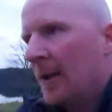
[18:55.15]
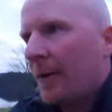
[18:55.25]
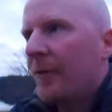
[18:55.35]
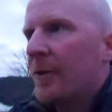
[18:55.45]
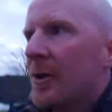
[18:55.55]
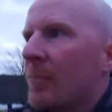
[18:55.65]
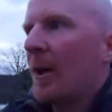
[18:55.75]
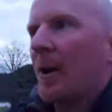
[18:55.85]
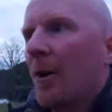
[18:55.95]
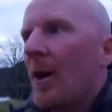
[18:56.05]
or if you just
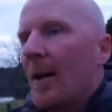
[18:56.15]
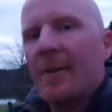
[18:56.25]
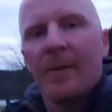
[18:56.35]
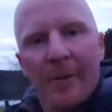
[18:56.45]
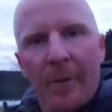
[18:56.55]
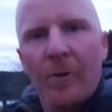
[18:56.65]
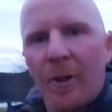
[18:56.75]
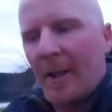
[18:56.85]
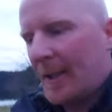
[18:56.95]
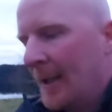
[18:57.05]
want to relax in the
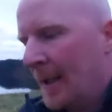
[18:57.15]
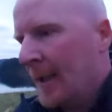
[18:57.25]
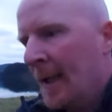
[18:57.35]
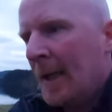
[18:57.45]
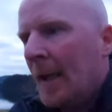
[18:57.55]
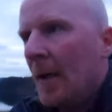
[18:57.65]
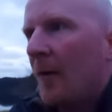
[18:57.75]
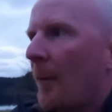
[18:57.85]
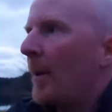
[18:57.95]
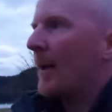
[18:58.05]
sunshine and
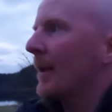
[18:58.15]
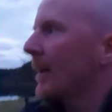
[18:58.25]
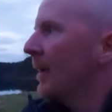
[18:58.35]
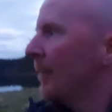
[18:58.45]
have a picnic.